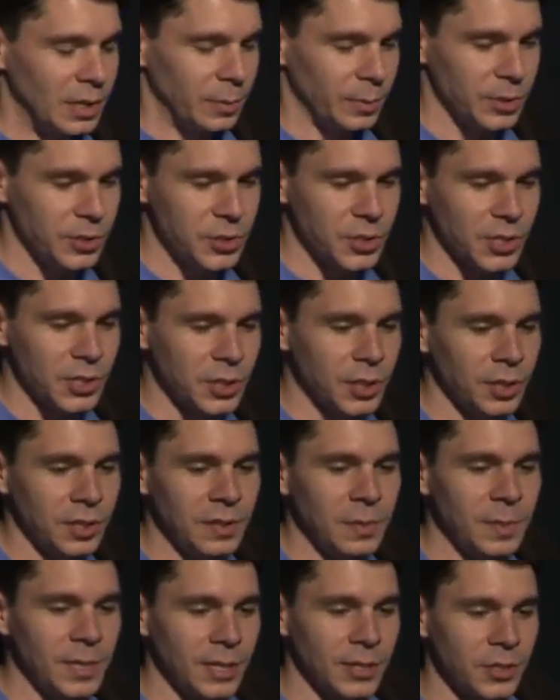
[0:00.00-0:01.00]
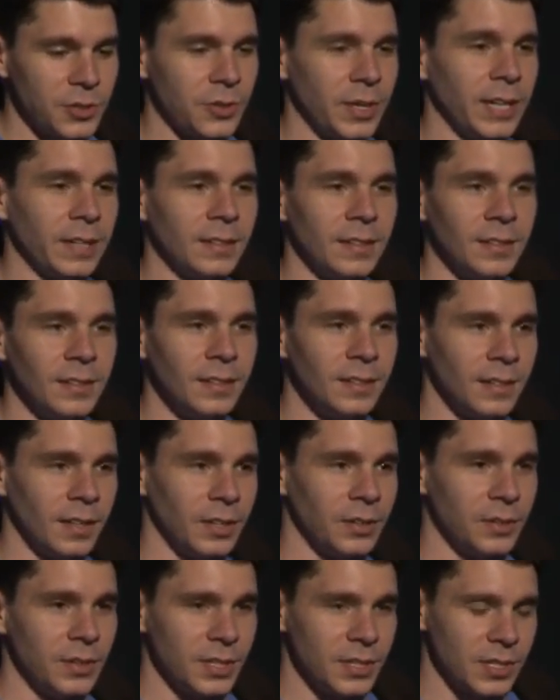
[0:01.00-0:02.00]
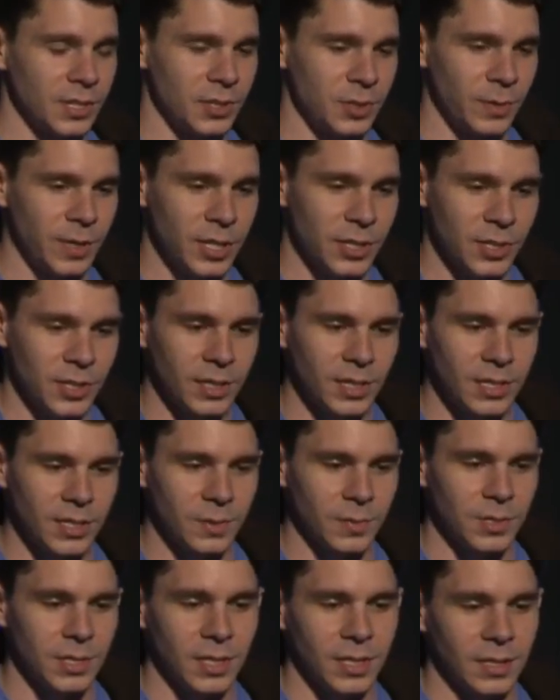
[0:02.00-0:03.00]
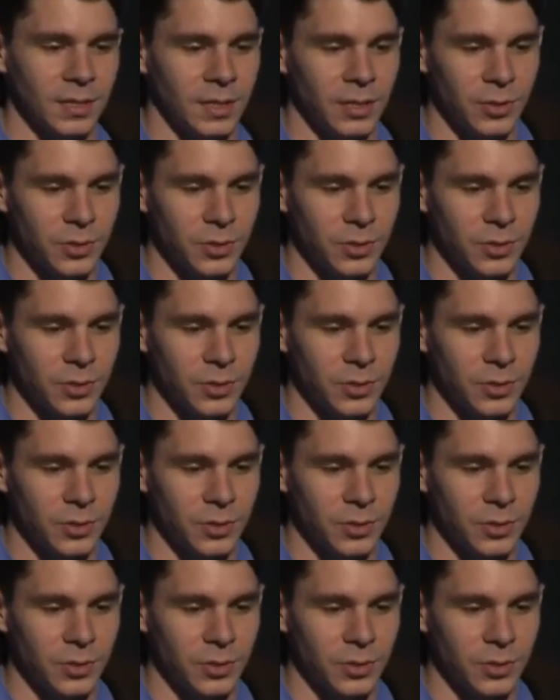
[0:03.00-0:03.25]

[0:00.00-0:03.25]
which just couldn't be extracted under this situation because it was like,